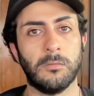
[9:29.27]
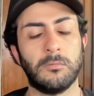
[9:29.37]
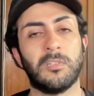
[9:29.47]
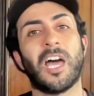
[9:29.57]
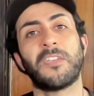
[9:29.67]

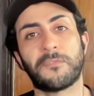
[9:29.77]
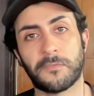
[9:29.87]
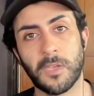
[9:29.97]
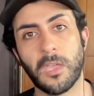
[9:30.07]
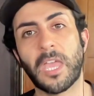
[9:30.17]

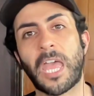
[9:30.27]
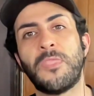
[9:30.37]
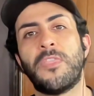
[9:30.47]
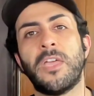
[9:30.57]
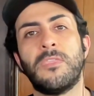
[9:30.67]
life,
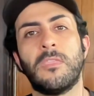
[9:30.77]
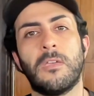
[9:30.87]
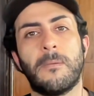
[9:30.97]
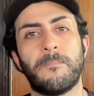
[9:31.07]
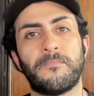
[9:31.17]
and then
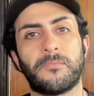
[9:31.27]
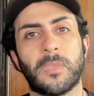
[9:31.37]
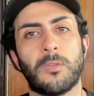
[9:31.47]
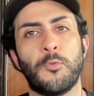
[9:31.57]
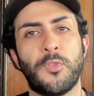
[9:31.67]

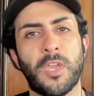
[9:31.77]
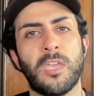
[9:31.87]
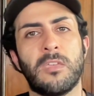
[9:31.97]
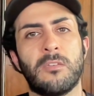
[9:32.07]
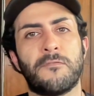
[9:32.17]

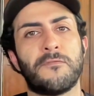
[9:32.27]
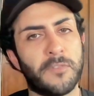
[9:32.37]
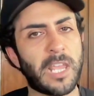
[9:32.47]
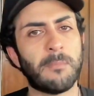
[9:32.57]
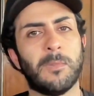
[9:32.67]
they
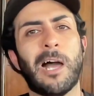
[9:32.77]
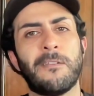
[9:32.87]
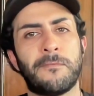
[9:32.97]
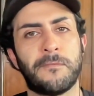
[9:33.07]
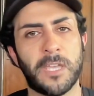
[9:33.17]
frame
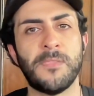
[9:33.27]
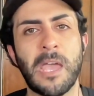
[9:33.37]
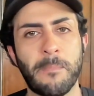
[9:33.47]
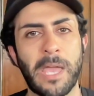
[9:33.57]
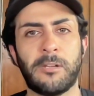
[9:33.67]
life in that
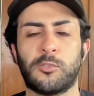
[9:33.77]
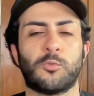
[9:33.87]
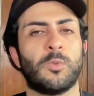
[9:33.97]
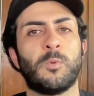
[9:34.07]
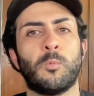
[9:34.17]
manner. So
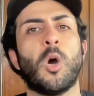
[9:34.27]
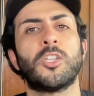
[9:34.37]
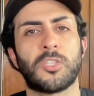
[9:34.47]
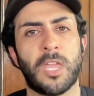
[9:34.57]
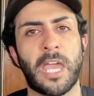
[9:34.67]
when we
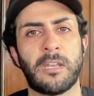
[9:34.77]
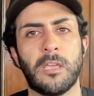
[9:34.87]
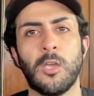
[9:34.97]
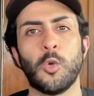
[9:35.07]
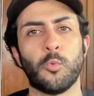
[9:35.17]
watch that,
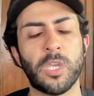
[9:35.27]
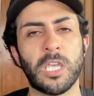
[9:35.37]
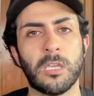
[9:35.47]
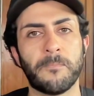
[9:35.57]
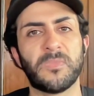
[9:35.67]

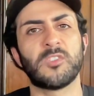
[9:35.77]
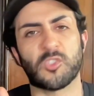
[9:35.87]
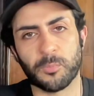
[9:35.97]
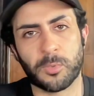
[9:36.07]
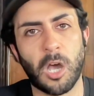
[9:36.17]
we
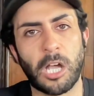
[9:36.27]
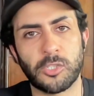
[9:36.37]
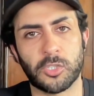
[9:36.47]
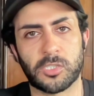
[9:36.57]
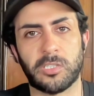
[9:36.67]

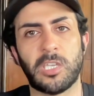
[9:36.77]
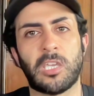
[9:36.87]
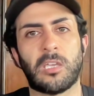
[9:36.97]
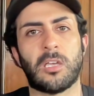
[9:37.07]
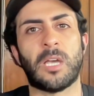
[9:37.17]
subconsciously
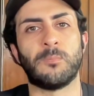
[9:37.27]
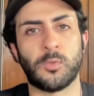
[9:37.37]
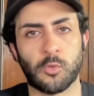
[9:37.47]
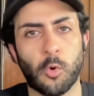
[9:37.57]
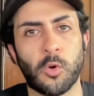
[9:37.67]

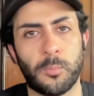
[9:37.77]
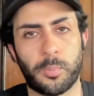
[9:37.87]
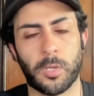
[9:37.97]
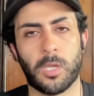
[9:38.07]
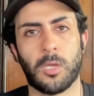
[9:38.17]
absorb
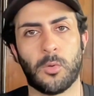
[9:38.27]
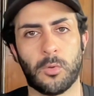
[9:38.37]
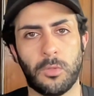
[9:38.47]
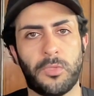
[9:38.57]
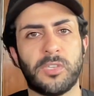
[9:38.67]

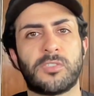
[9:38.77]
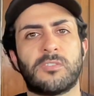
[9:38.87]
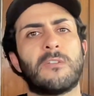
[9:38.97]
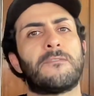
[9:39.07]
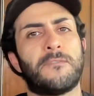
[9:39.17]
this
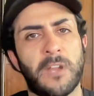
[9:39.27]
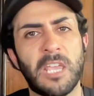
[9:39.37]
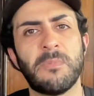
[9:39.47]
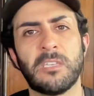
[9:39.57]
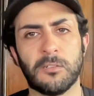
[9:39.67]

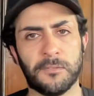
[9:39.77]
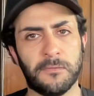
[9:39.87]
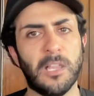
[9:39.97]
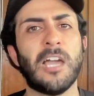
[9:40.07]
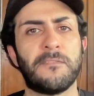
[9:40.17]
framing of
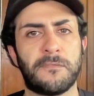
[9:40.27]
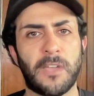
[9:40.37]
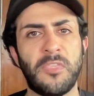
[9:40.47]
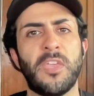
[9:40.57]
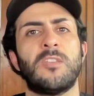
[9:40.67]
life,
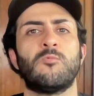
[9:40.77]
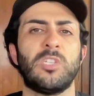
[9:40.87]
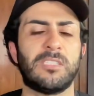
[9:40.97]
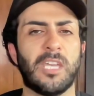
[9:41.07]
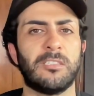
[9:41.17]
and then we
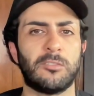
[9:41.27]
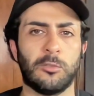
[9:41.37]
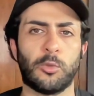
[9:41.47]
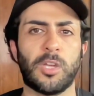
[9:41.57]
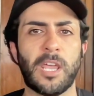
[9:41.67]
tend to
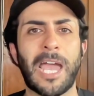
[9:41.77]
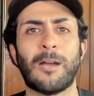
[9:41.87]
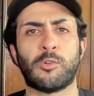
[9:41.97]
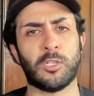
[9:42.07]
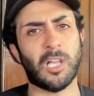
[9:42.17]
look at
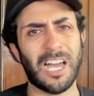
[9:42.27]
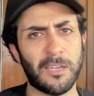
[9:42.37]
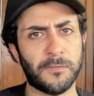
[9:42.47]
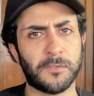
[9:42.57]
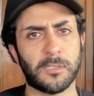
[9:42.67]
our
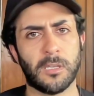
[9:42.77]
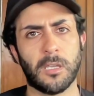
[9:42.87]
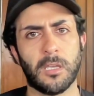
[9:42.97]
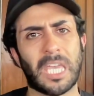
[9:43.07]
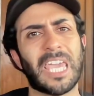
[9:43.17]
lives
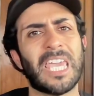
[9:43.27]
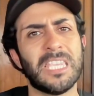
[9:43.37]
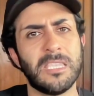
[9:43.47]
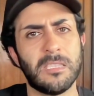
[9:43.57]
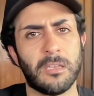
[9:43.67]

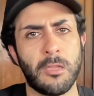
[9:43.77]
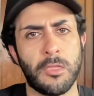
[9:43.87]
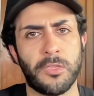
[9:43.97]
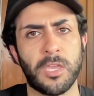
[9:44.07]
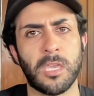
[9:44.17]
in
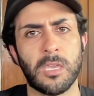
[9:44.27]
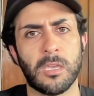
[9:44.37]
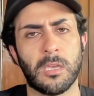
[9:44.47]
the